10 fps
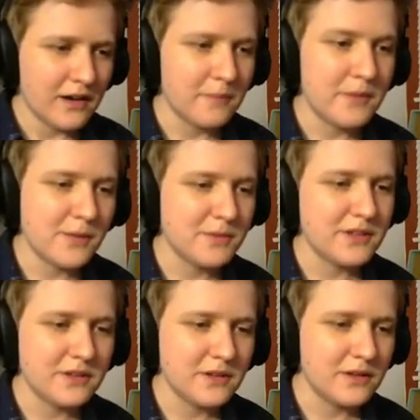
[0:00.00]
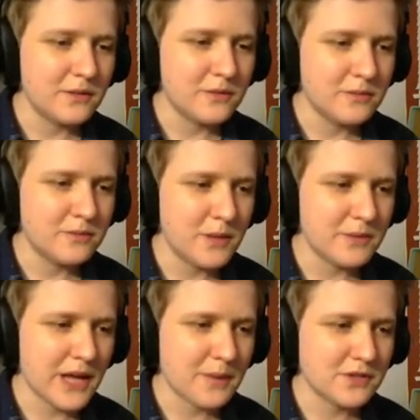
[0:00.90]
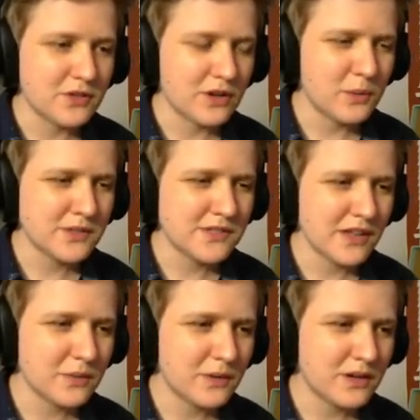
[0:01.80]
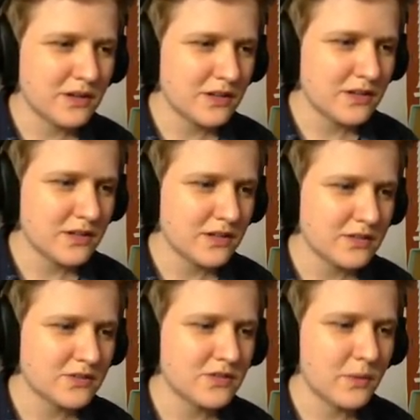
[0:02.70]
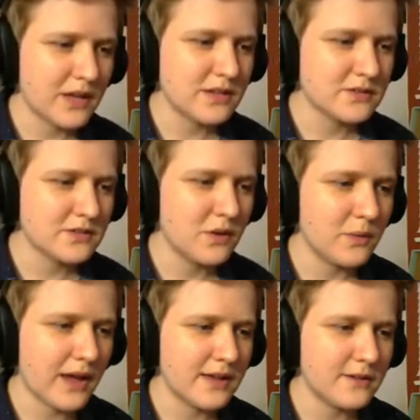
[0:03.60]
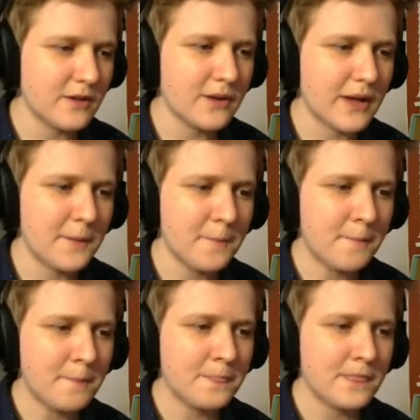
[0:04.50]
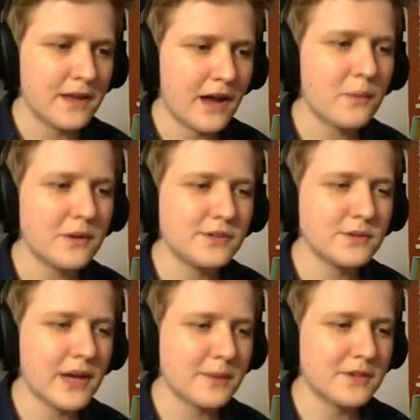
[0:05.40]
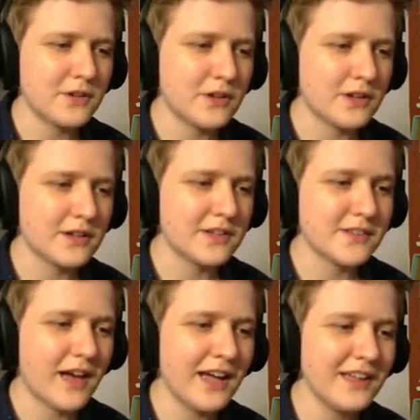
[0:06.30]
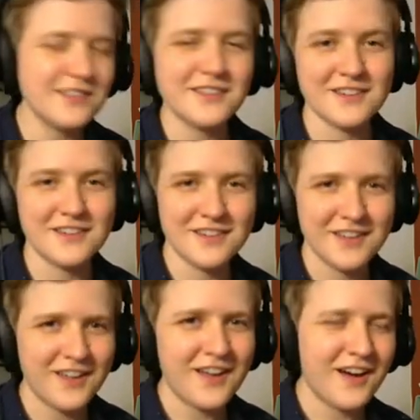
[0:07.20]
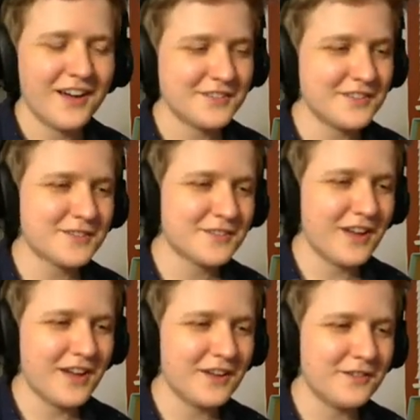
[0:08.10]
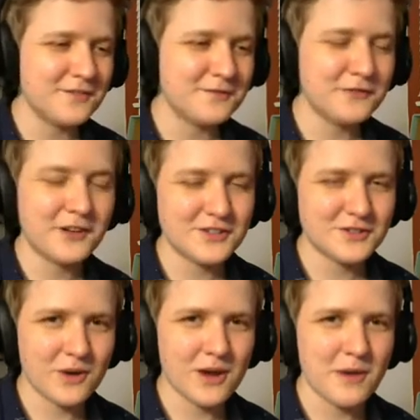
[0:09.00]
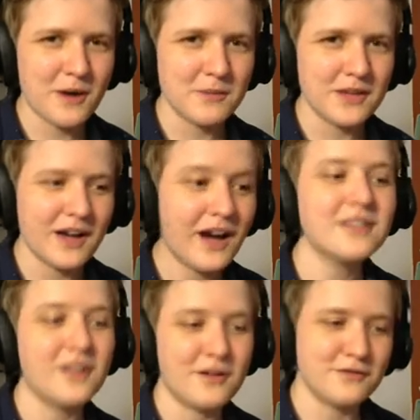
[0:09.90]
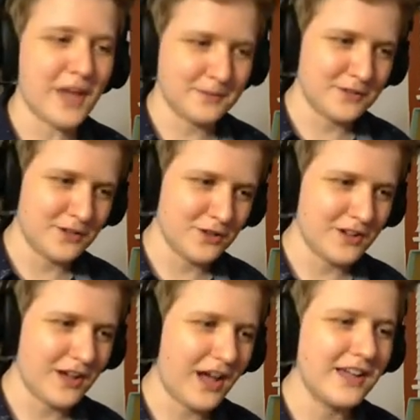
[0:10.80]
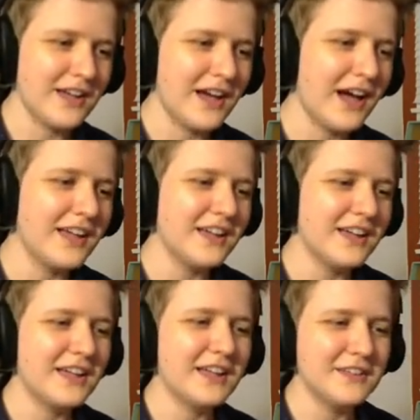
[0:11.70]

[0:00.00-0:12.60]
maybe Maybe Captain Hook. What's the other one? Snow White. Snow White. Okay. I want to do Captain Hook because I, listen, uh, fun story about me. I love Captain Hook. I, I.